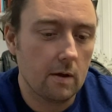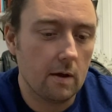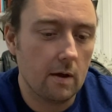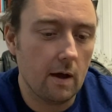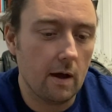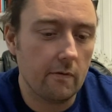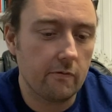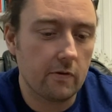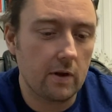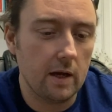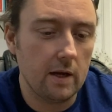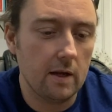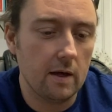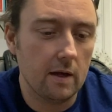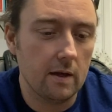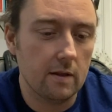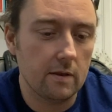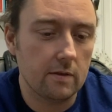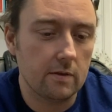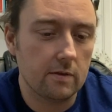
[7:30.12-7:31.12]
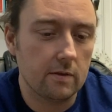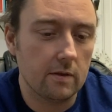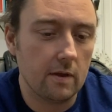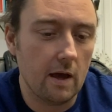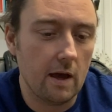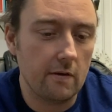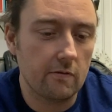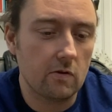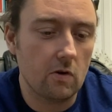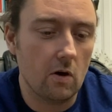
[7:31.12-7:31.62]
I've
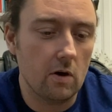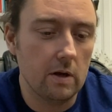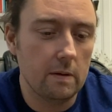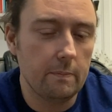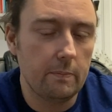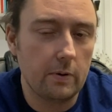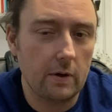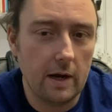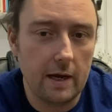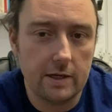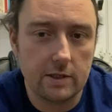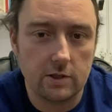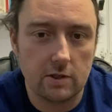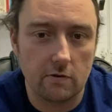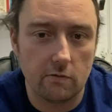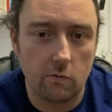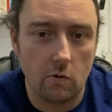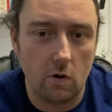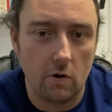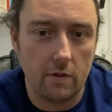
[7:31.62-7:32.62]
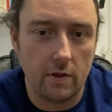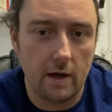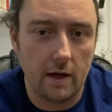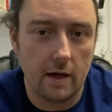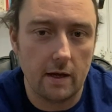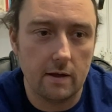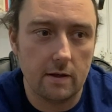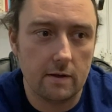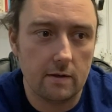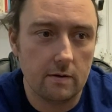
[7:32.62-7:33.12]
got an impression of what
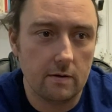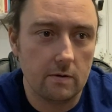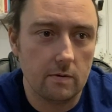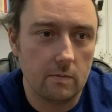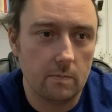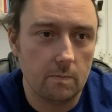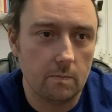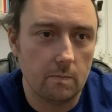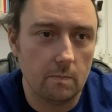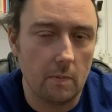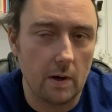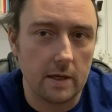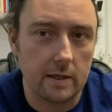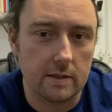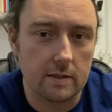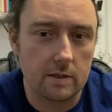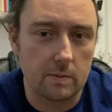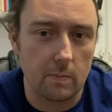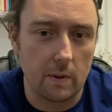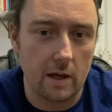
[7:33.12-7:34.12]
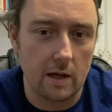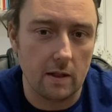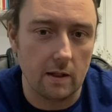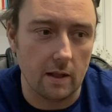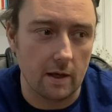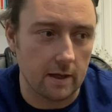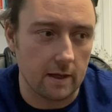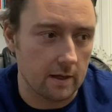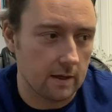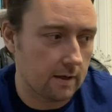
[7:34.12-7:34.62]
that might smell
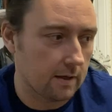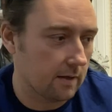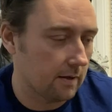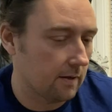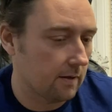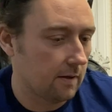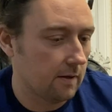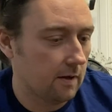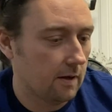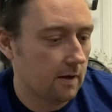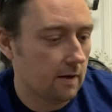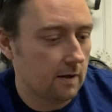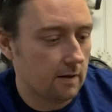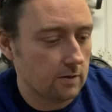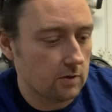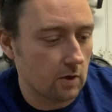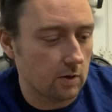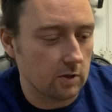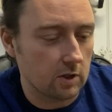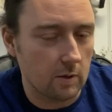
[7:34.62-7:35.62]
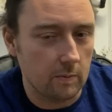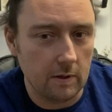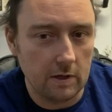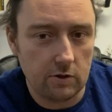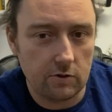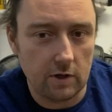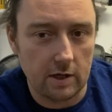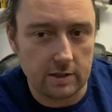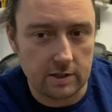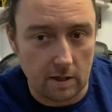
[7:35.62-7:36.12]
like. So it's going to be
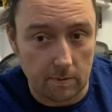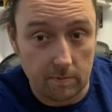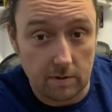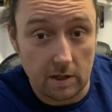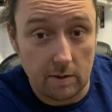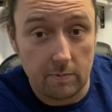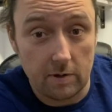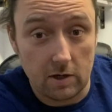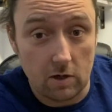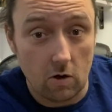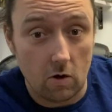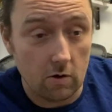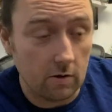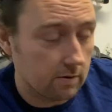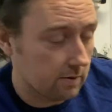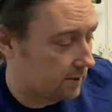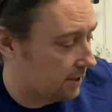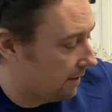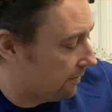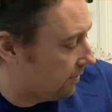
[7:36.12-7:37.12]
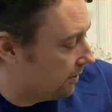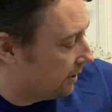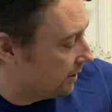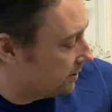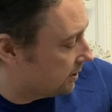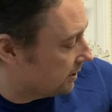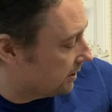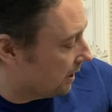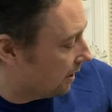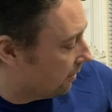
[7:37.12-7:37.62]
interesting. I'm deliberately not sniffing this
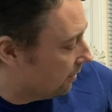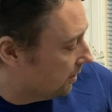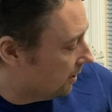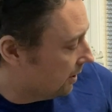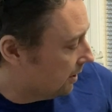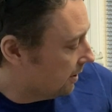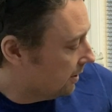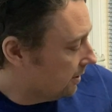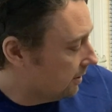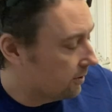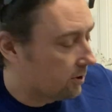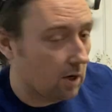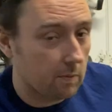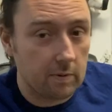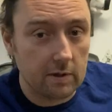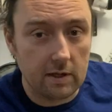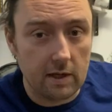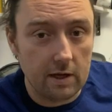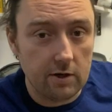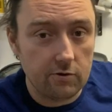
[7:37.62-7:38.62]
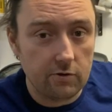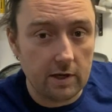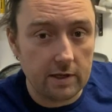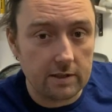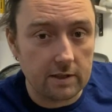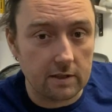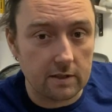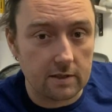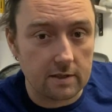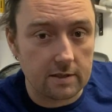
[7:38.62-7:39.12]
just now. It's going to be
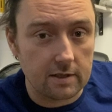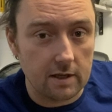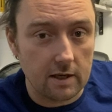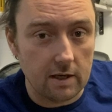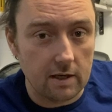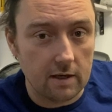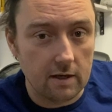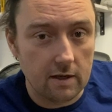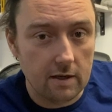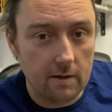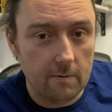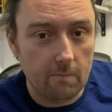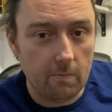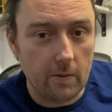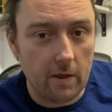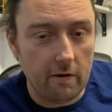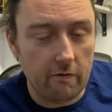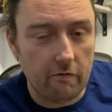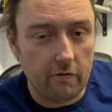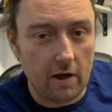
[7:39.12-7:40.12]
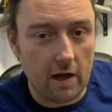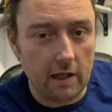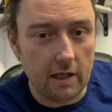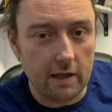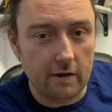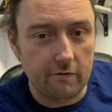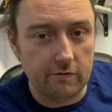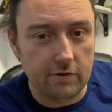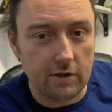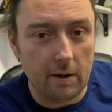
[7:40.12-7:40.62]
interesting to see if that
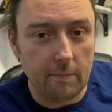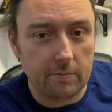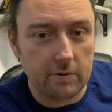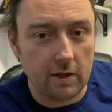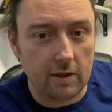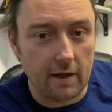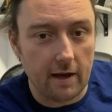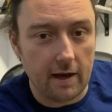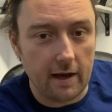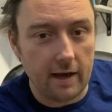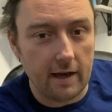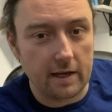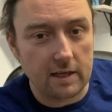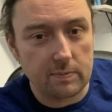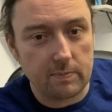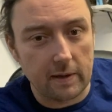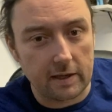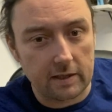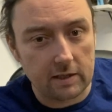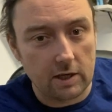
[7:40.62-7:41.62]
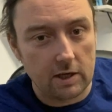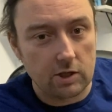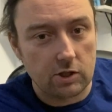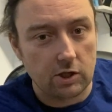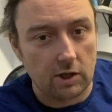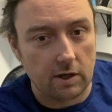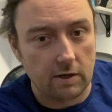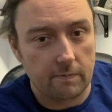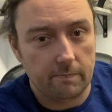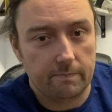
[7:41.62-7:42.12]
lives up to that
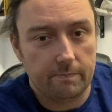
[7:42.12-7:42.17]
expectation.